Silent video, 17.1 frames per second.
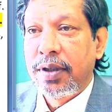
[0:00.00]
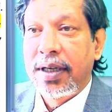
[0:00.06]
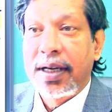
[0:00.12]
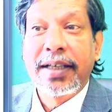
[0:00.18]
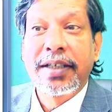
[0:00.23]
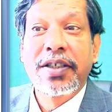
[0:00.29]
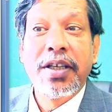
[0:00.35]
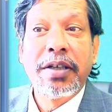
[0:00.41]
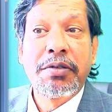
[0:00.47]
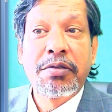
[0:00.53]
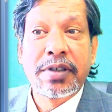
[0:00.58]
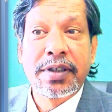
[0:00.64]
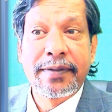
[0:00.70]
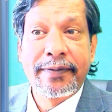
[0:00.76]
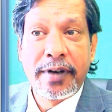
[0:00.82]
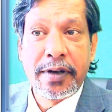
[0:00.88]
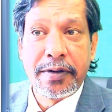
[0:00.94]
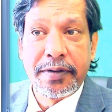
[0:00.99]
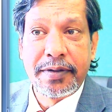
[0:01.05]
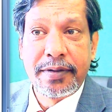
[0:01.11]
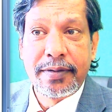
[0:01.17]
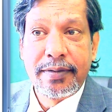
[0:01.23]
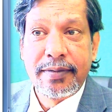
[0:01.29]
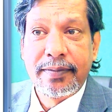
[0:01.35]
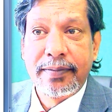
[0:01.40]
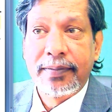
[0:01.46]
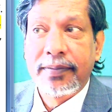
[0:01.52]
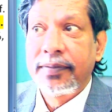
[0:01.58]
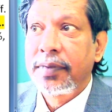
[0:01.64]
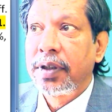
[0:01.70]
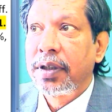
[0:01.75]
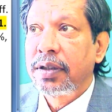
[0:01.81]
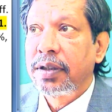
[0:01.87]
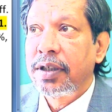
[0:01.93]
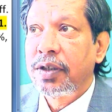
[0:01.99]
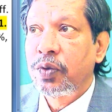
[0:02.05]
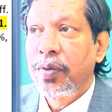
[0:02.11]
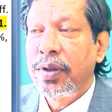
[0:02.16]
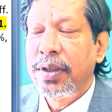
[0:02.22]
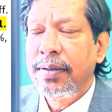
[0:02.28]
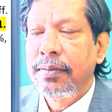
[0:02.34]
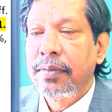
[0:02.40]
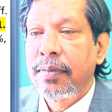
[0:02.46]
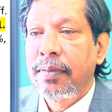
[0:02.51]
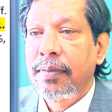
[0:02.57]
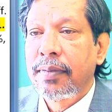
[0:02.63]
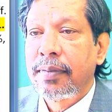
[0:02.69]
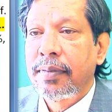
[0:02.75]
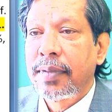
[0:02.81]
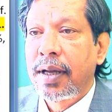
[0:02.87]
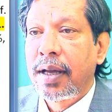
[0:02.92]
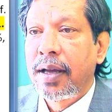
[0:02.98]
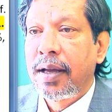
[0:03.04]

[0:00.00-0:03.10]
This one, like citrus fruit. This one?